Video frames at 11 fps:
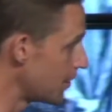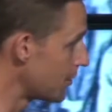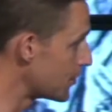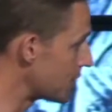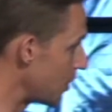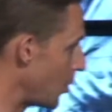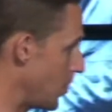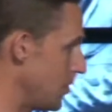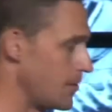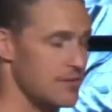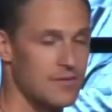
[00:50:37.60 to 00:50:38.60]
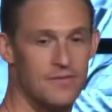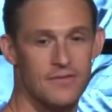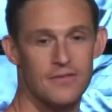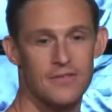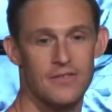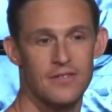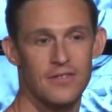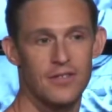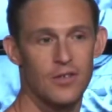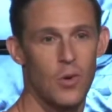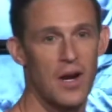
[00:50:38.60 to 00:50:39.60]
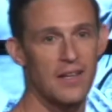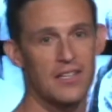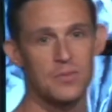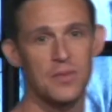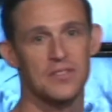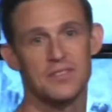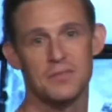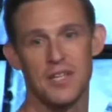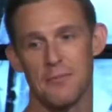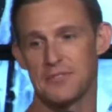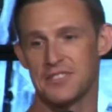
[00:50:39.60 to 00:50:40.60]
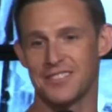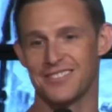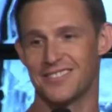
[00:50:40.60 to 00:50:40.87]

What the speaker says: soul quite like spending some time with Jesus.